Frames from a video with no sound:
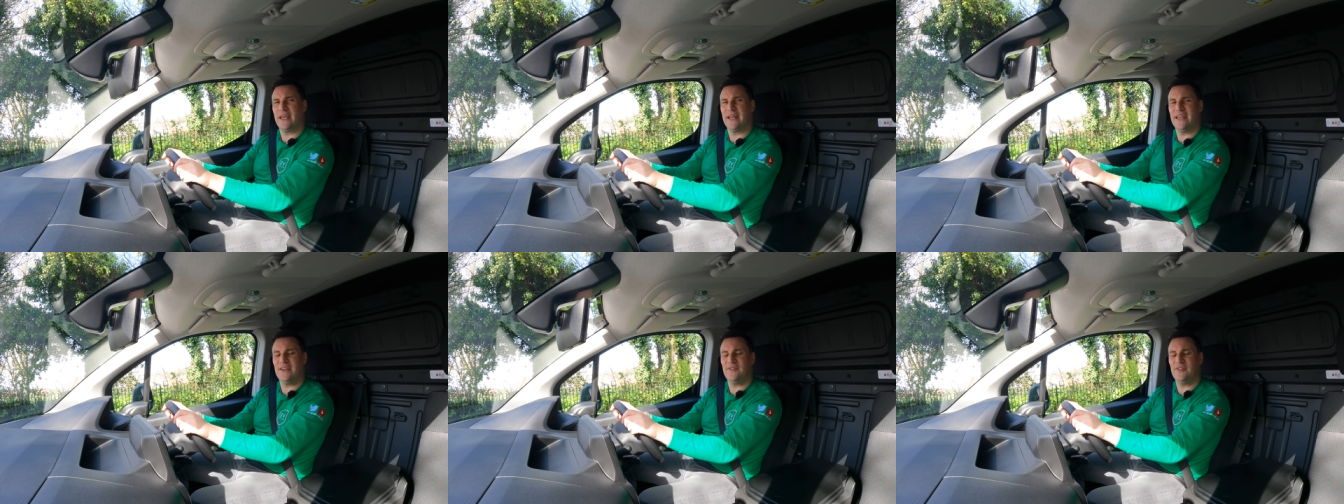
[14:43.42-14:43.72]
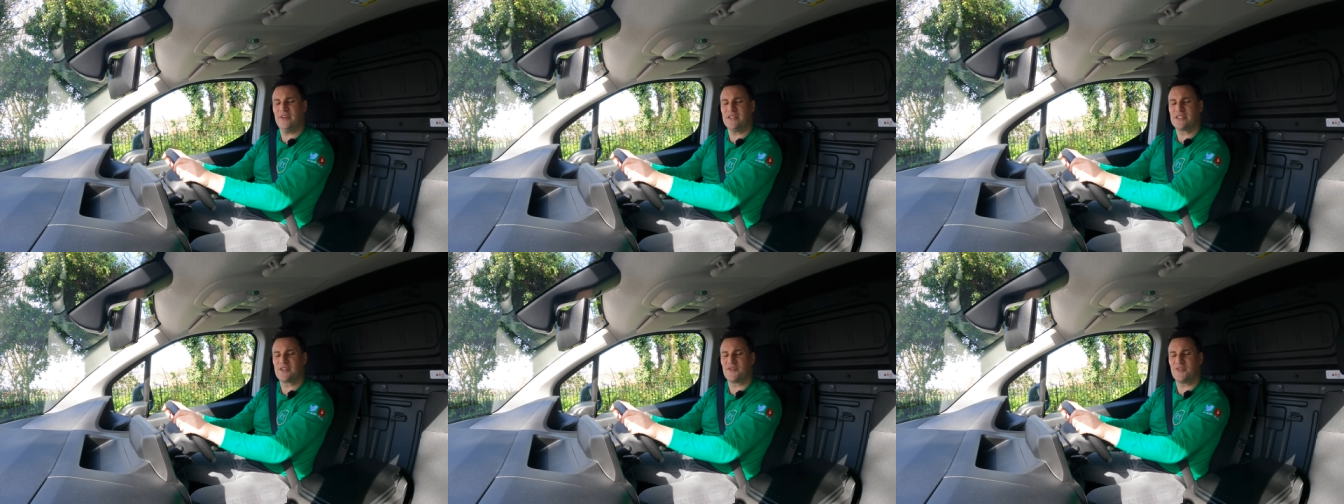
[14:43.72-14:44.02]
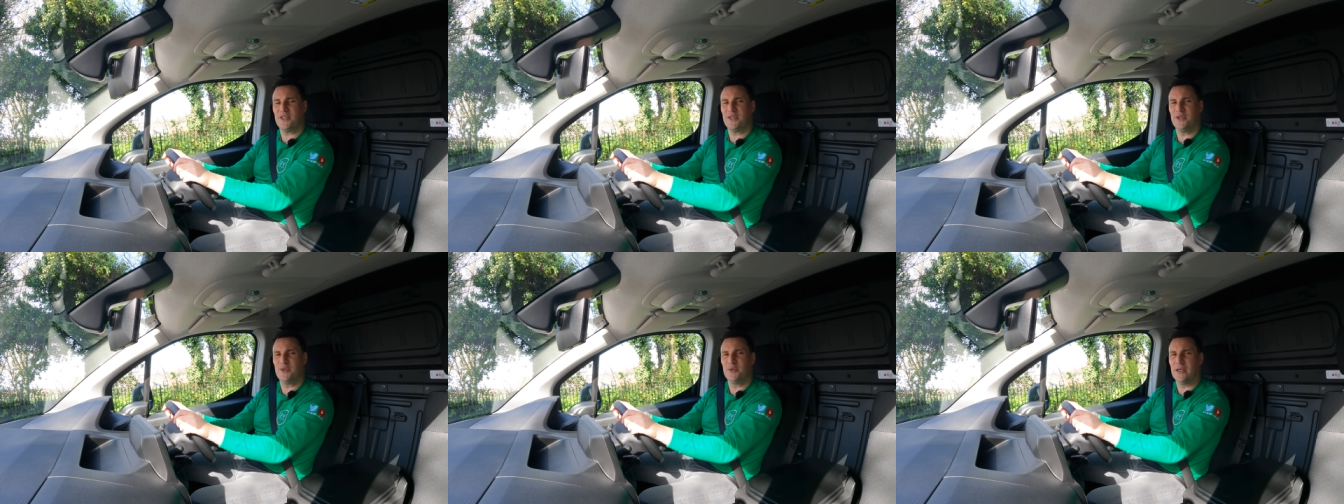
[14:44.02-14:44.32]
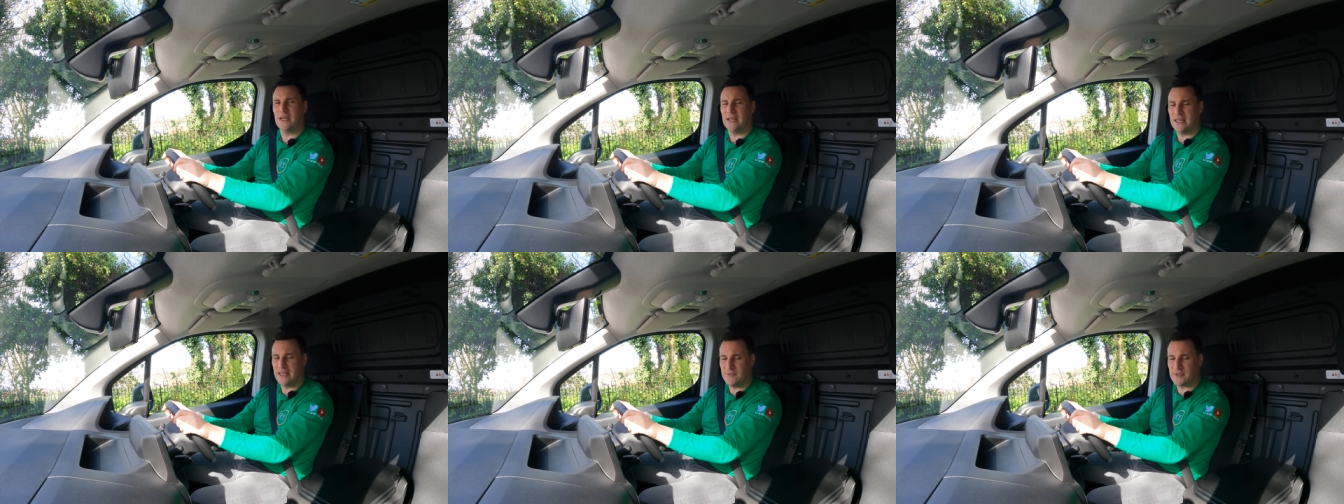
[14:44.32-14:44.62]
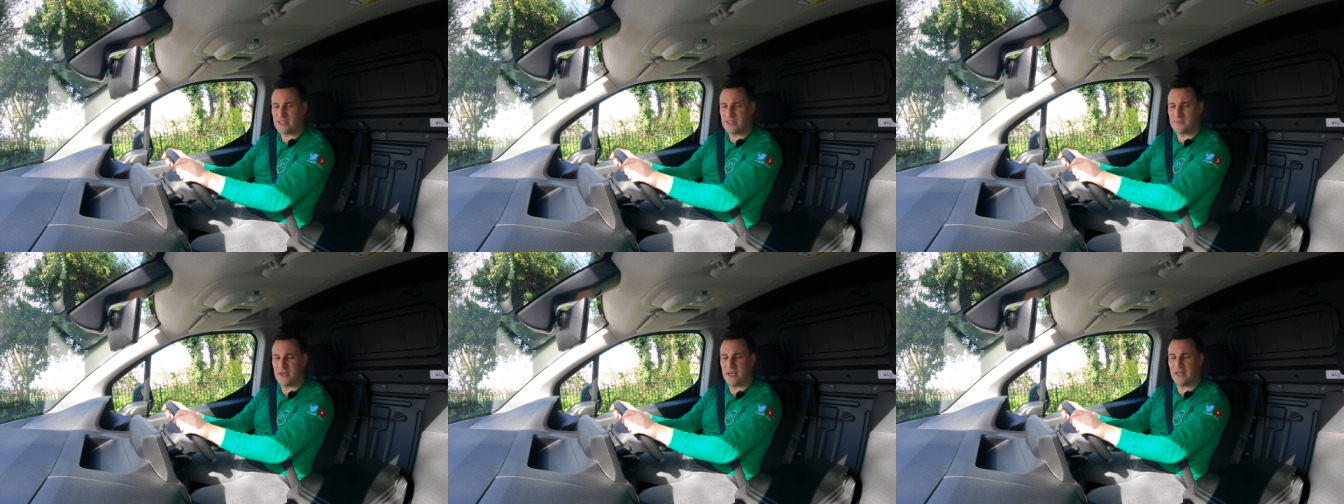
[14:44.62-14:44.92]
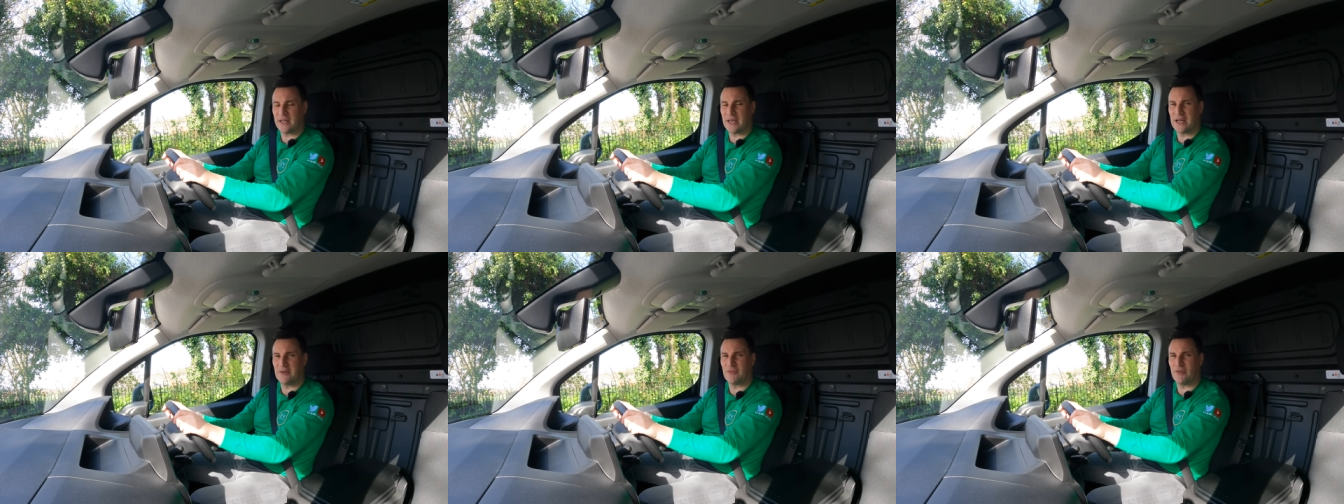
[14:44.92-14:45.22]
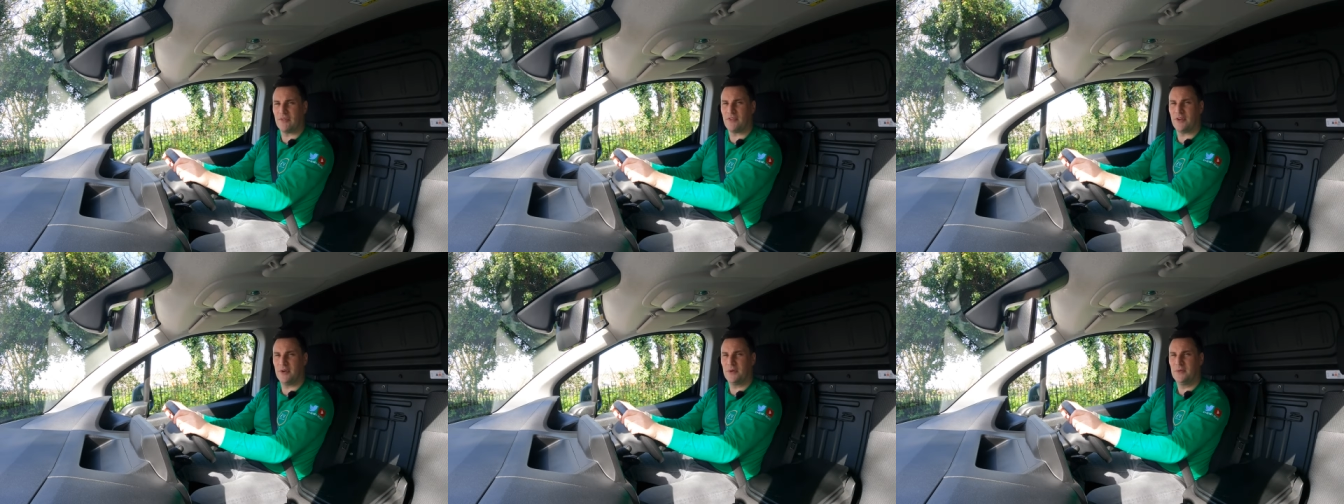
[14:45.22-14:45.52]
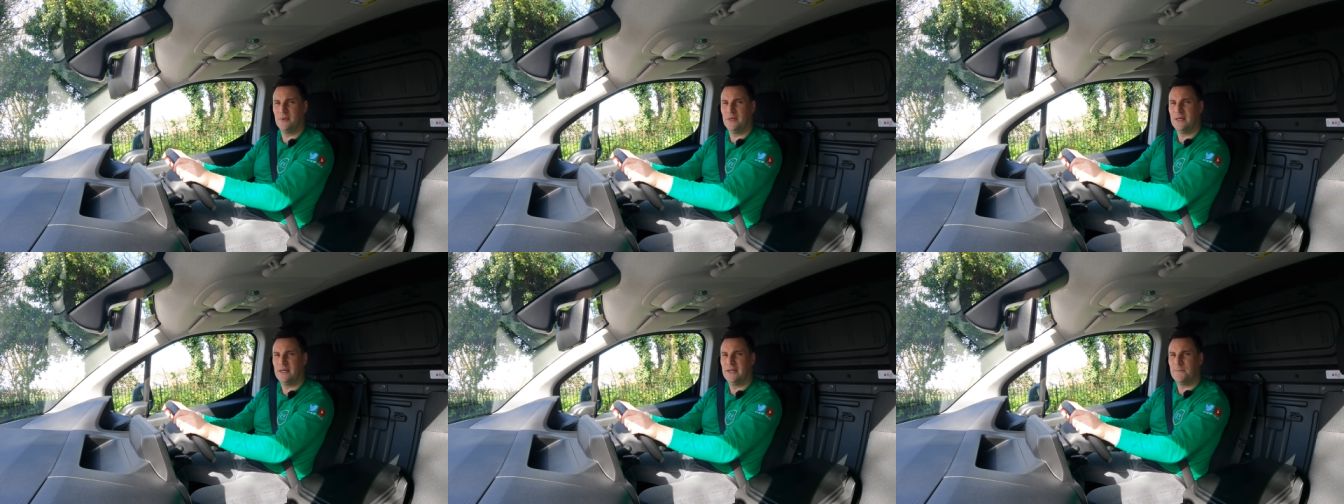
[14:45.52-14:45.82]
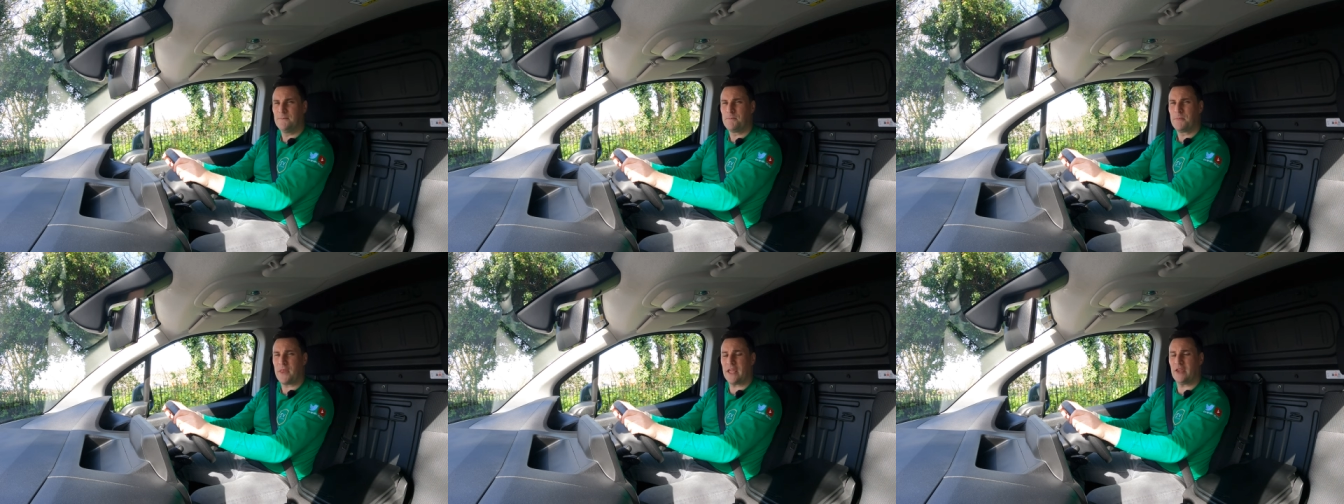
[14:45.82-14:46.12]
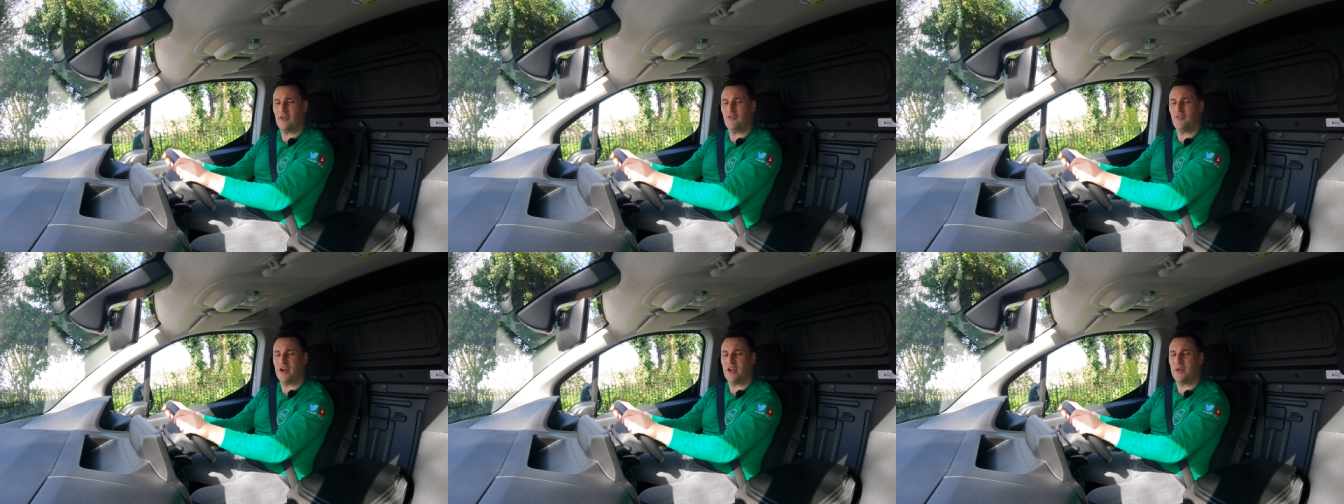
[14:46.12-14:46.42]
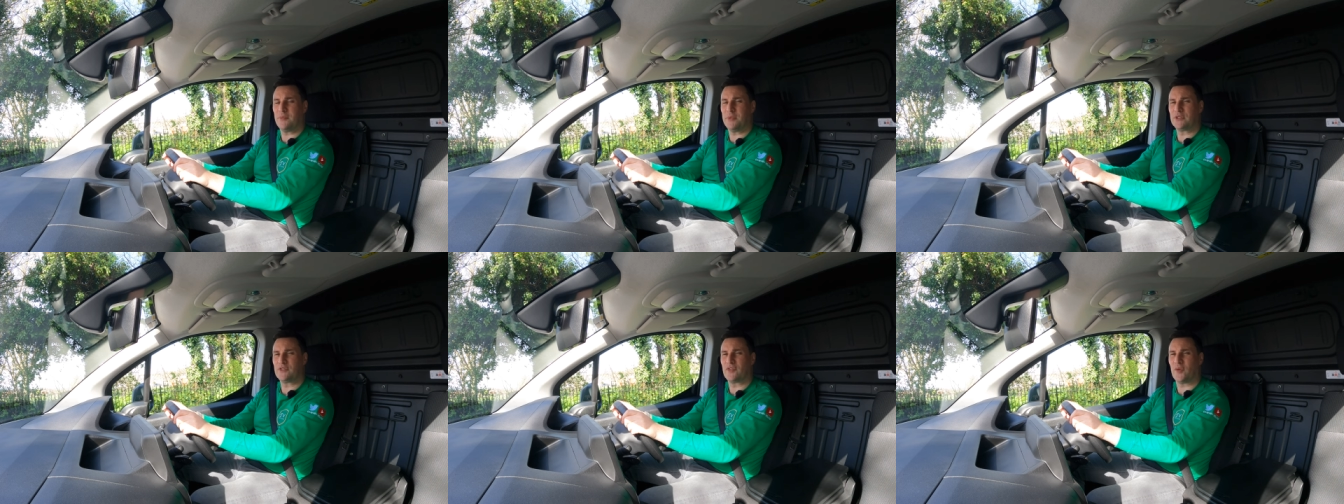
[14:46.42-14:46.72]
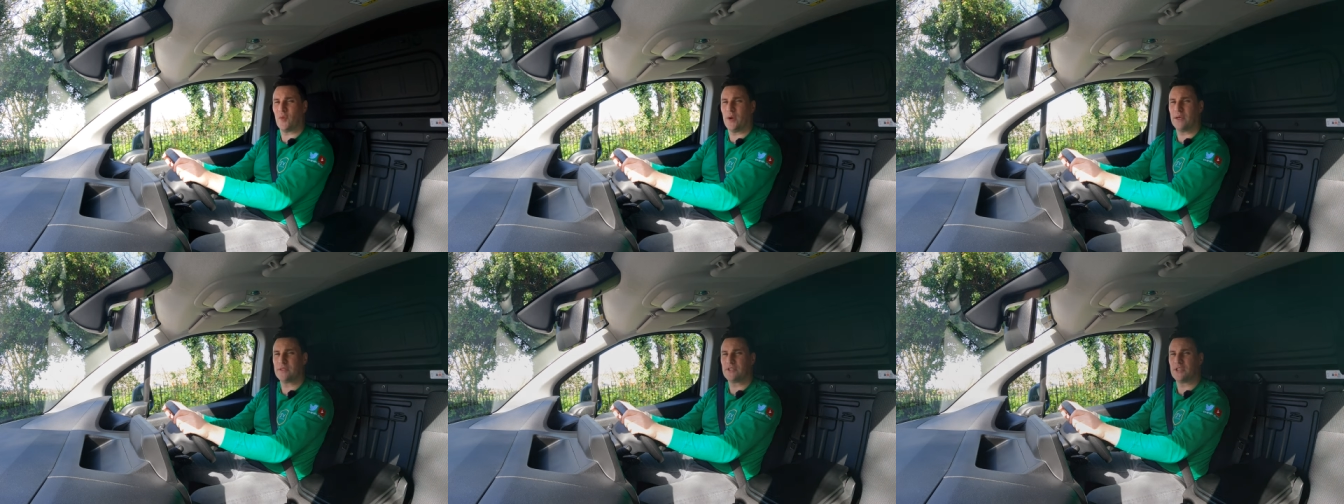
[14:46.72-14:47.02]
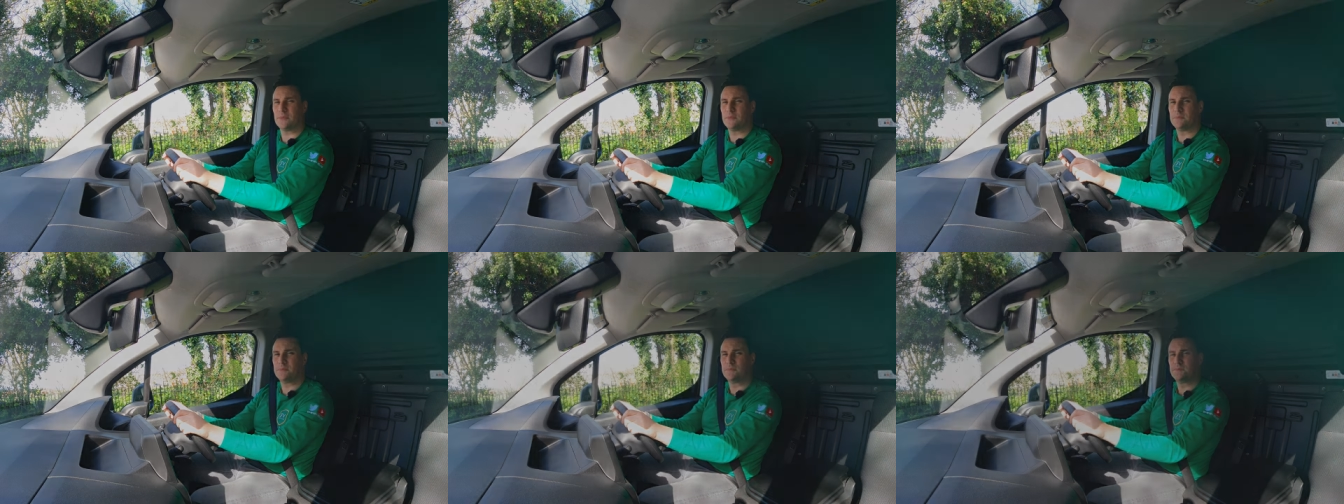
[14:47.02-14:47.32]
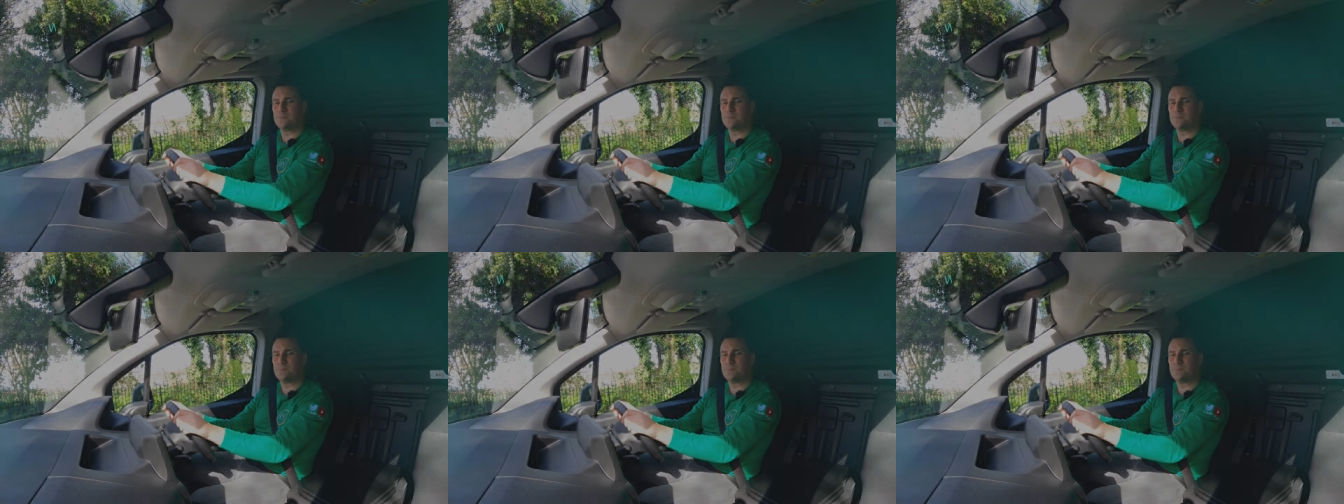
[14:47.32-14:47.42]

an EV is for you, leave it to me and I'll review. Thank you very much for watching.